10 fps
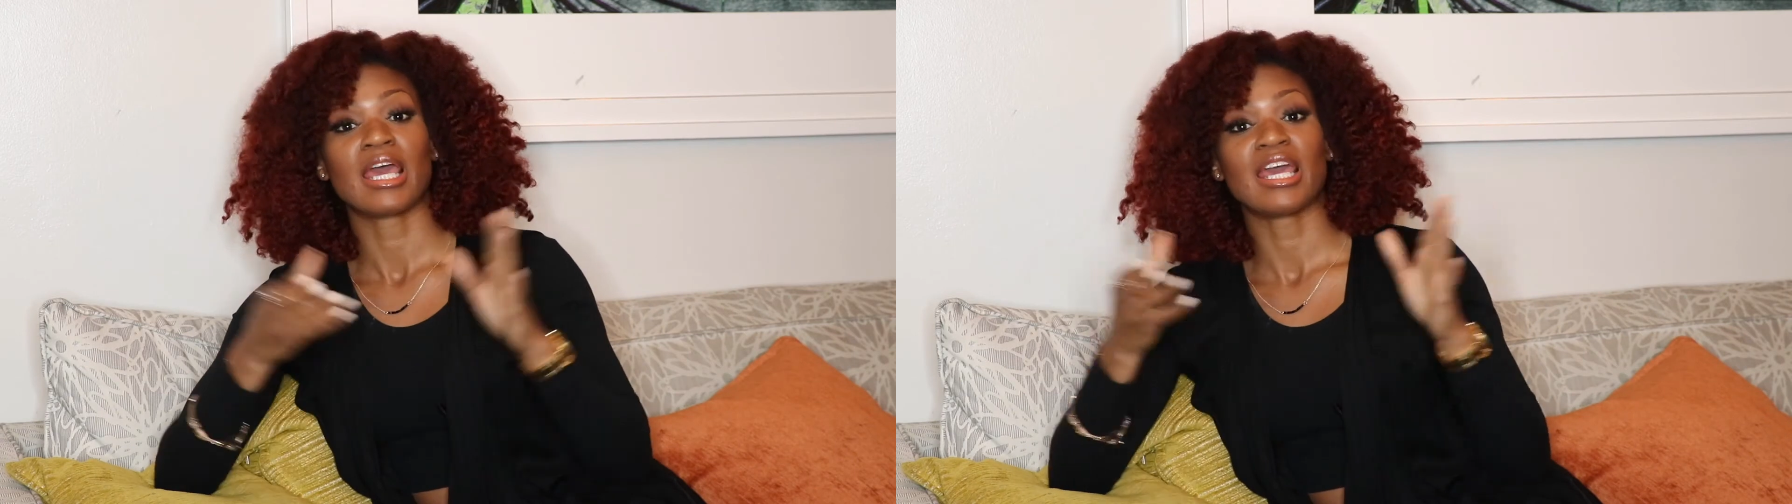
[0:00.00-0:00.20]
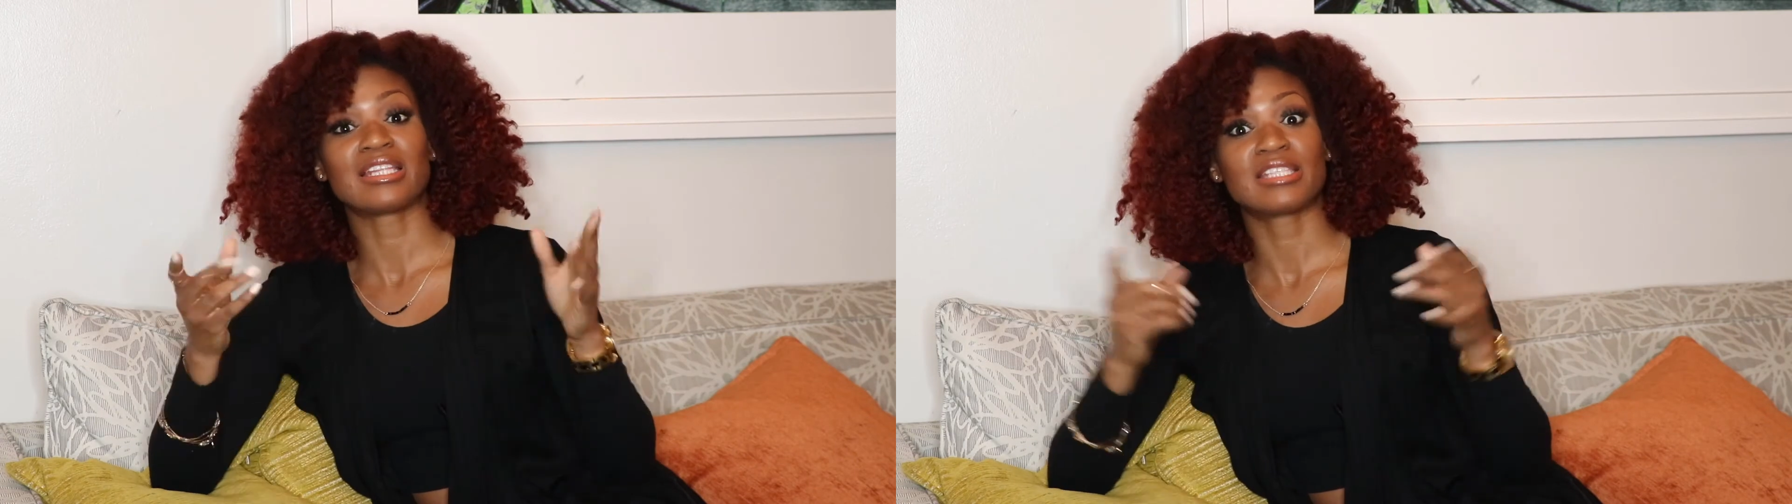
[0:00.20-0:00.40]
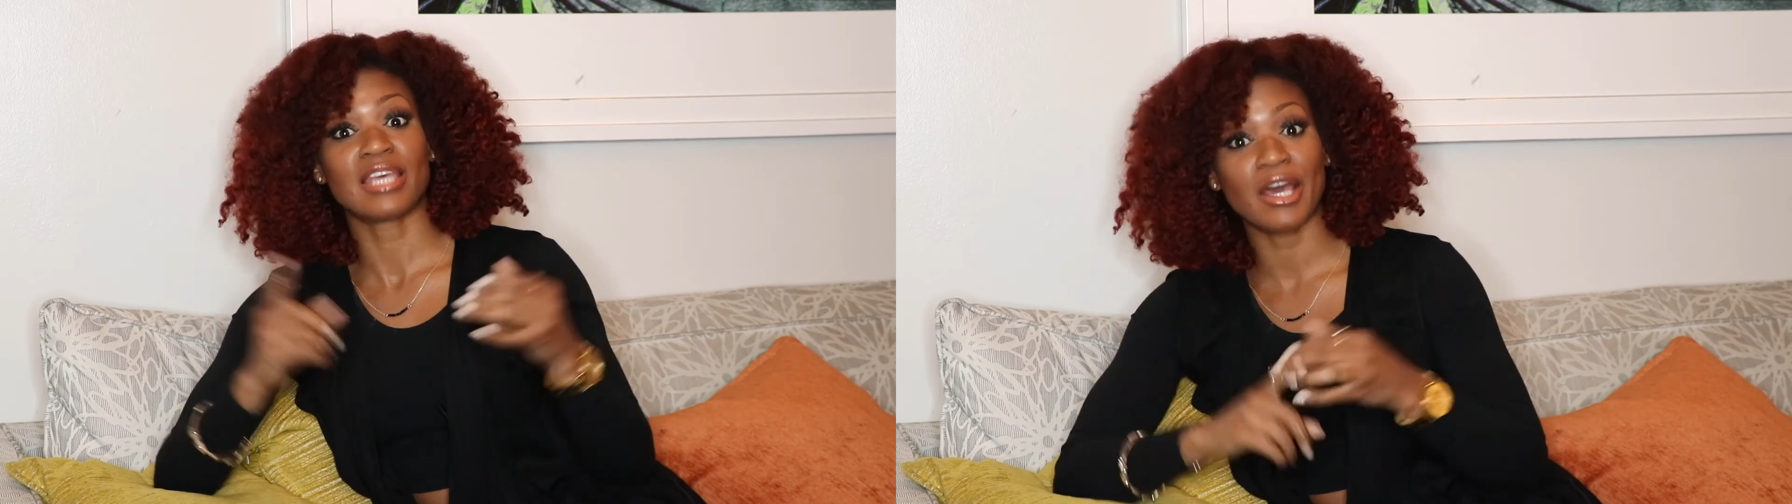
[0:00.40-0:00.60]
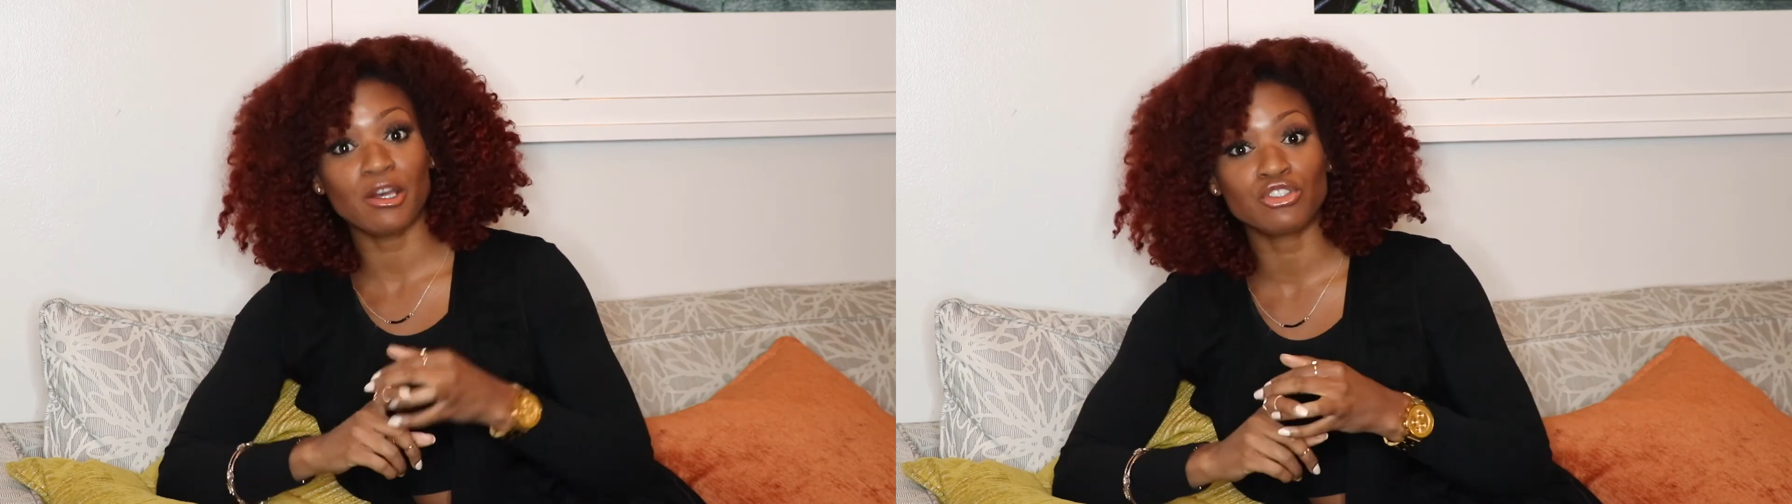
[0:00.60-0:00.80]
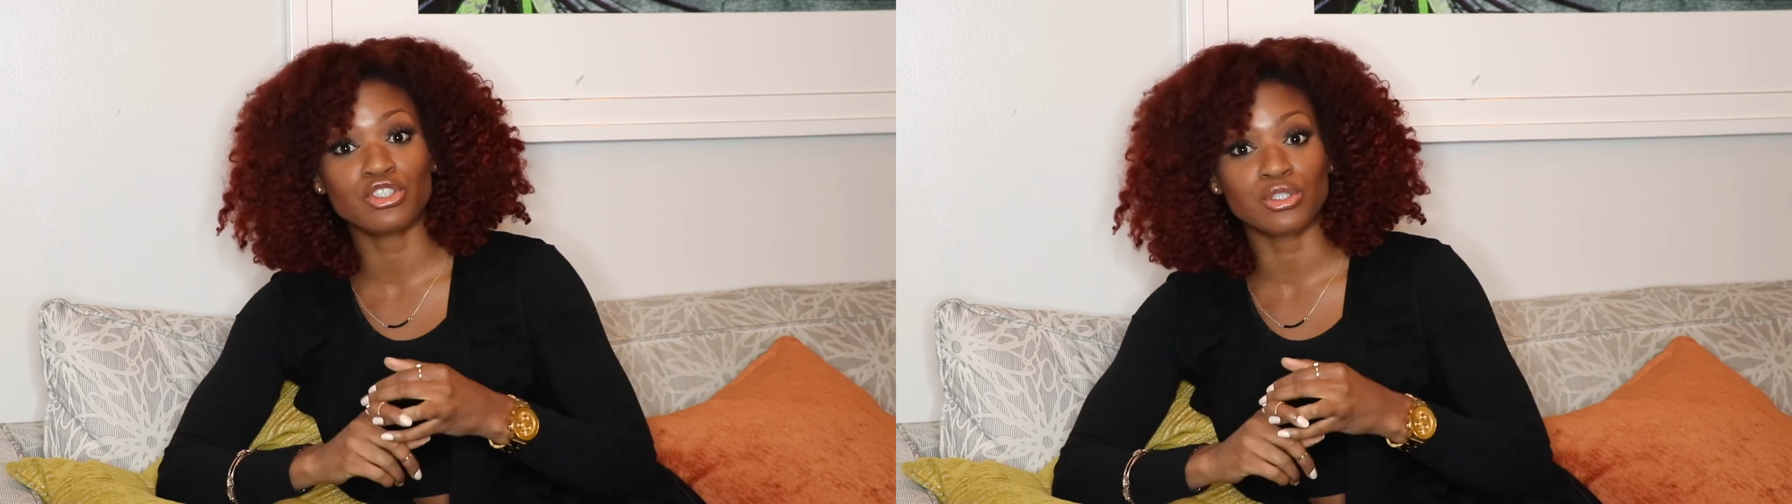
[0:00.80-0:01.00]
It
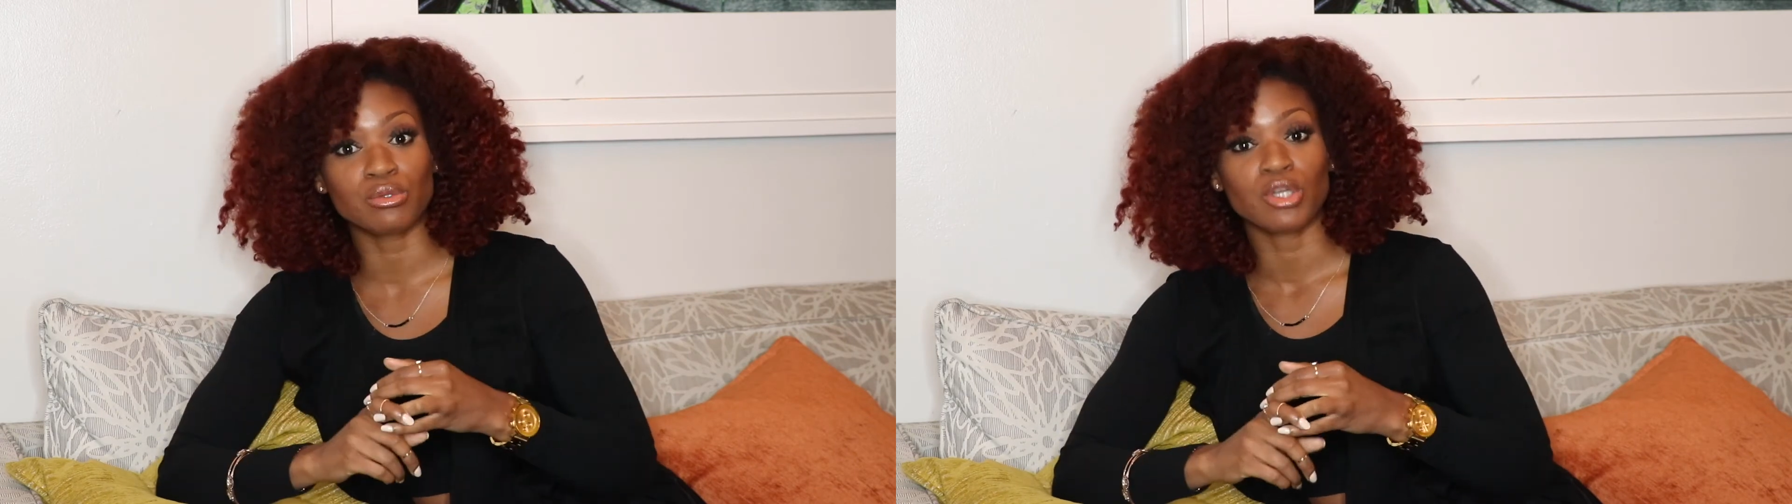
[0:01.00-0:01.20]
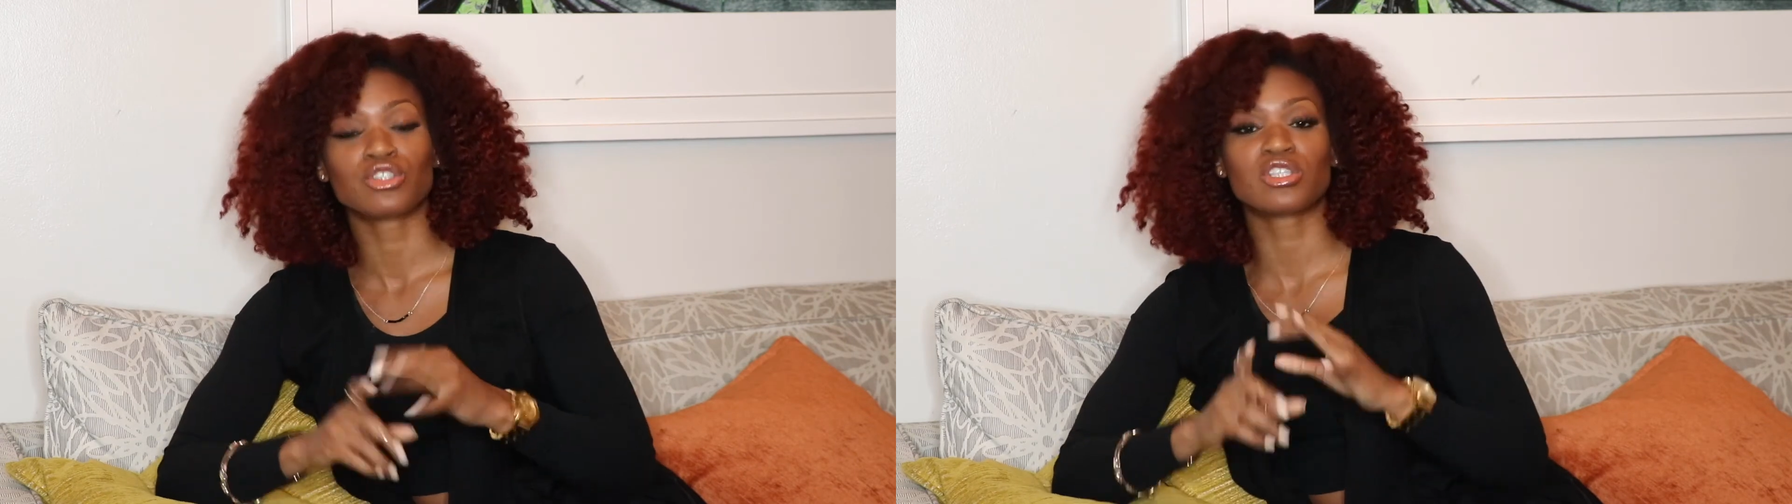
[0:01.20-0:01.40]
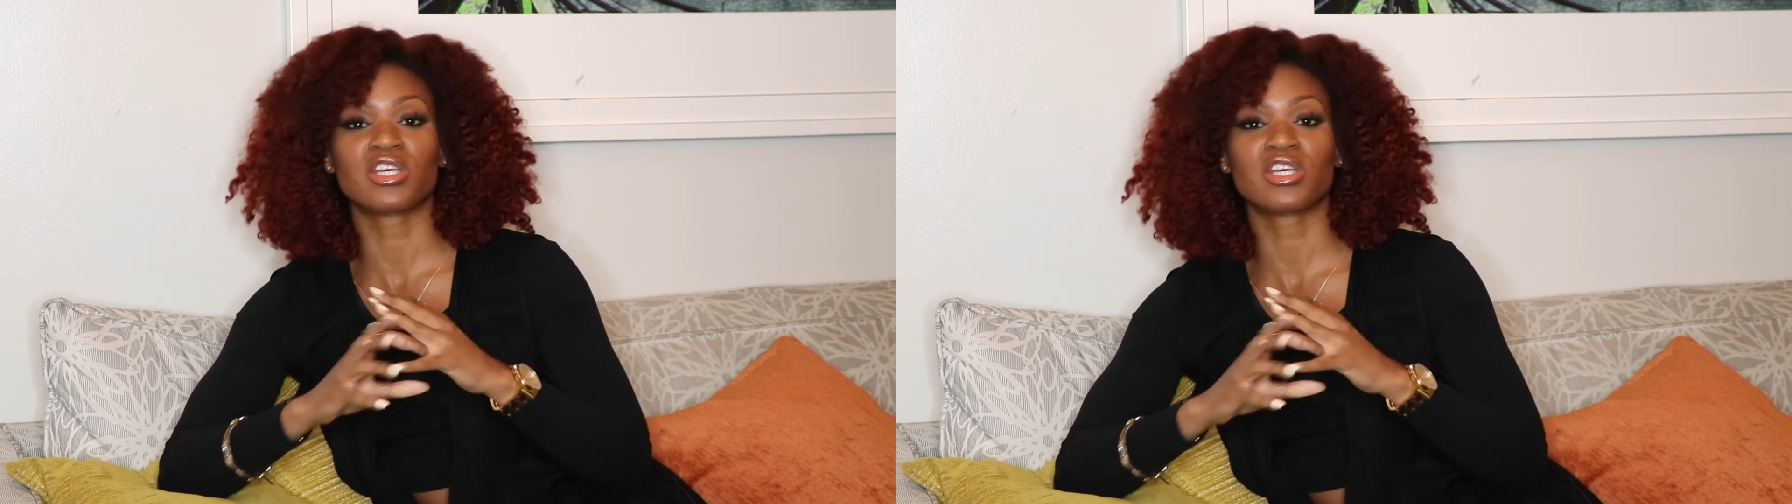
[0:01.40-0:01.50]
tells you to